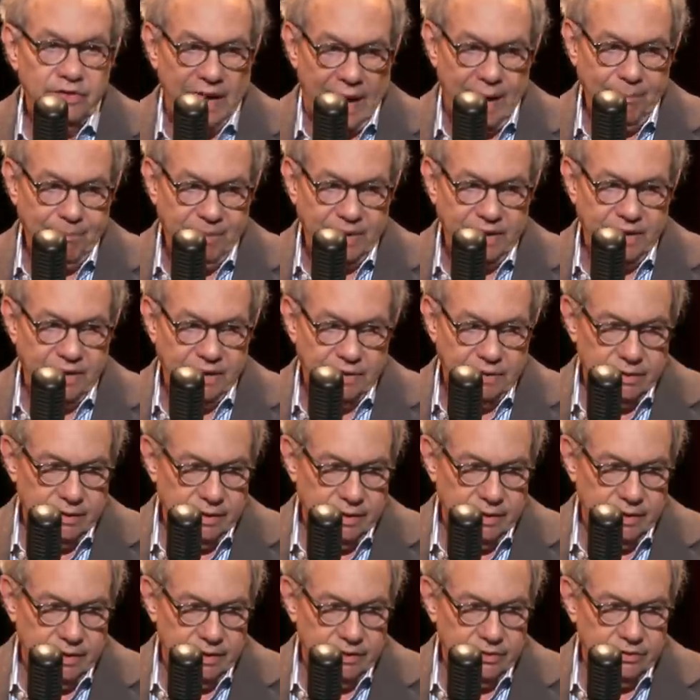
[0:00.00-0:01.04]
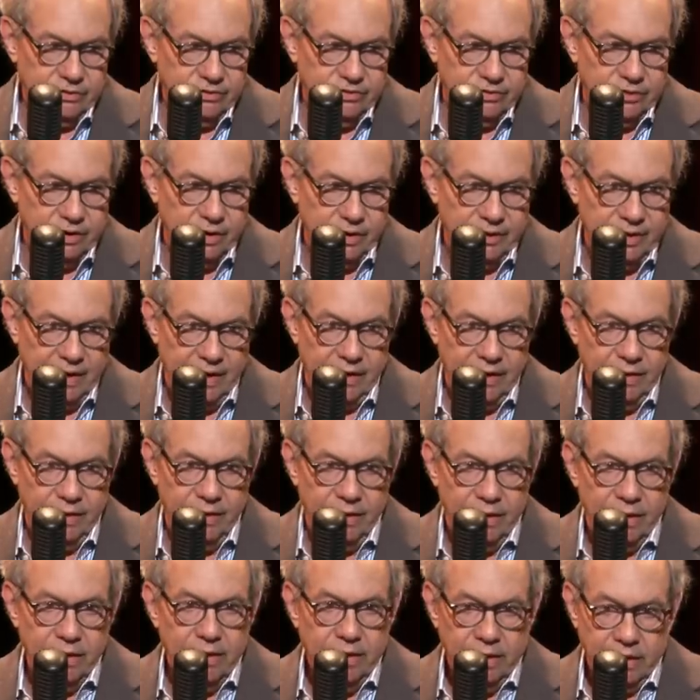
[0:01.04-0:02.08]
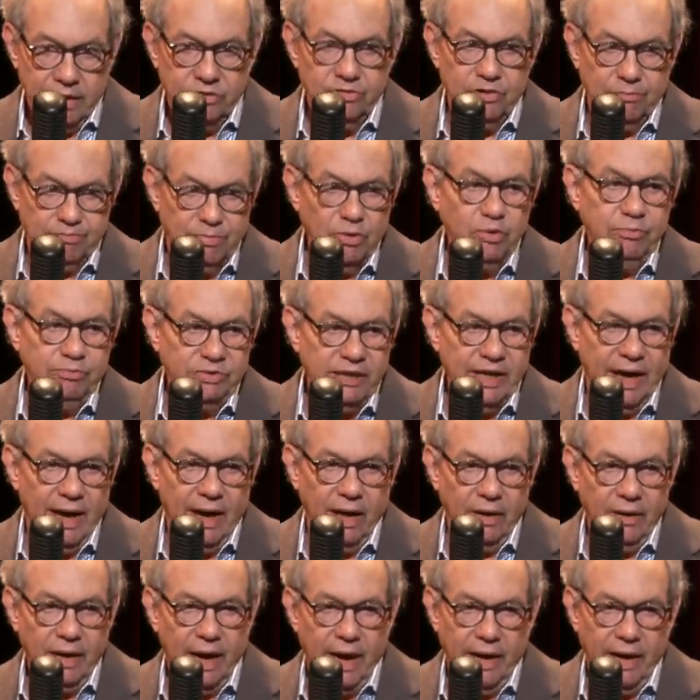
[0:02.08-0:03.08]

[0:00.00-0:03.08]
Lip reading: happened here is it's a boom town.